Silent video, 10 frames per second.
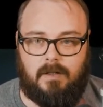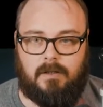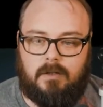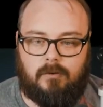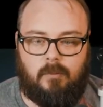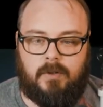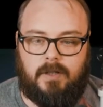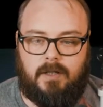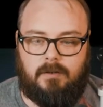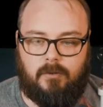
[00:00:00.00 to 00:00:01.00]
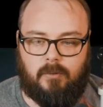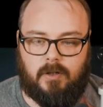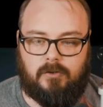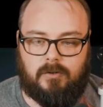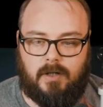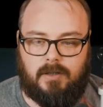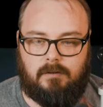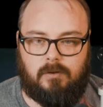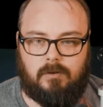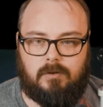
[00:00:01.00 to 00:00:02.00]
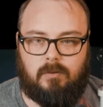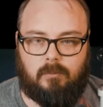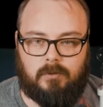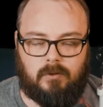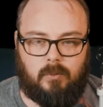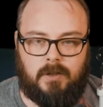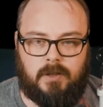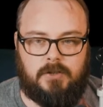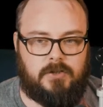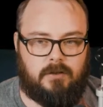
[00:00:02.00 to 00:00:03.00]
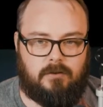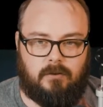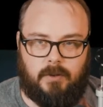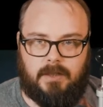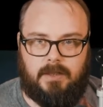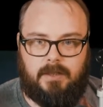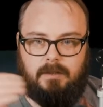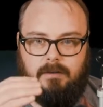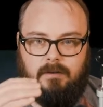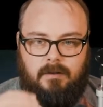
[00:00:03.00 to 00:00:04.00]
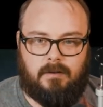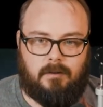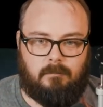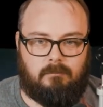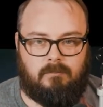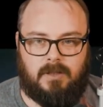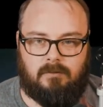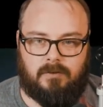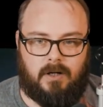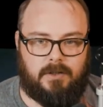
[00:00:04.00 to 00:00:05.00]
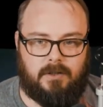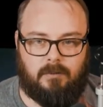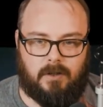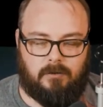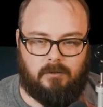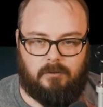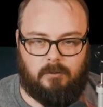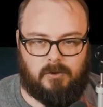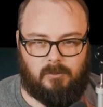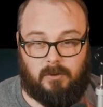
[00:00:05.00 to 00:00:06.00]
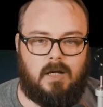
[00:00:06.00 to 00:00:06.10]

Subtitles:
So I went ahead and threw on tri-leveler real quick, just so I can get leveled audio without doing too much work.